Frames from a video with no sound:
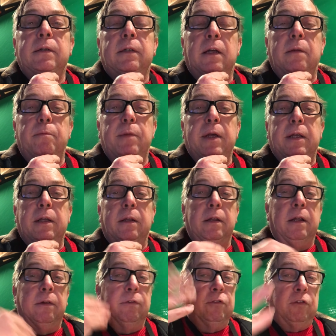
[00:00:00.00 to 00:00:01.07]
and making
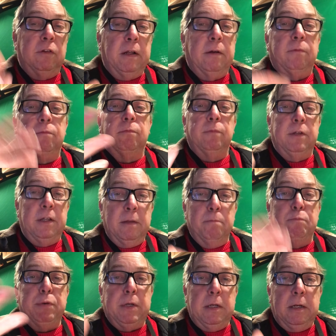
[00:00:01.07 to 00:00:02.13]
and
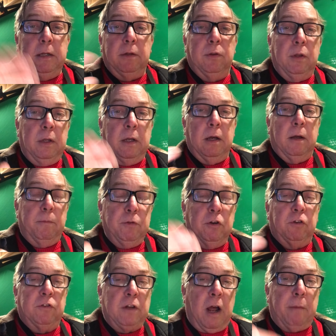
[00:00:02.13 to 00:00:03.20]
impeding you're
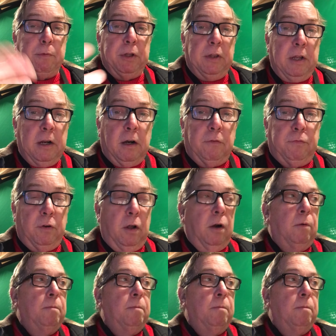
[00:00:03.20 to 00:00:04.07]
stopping the airflow.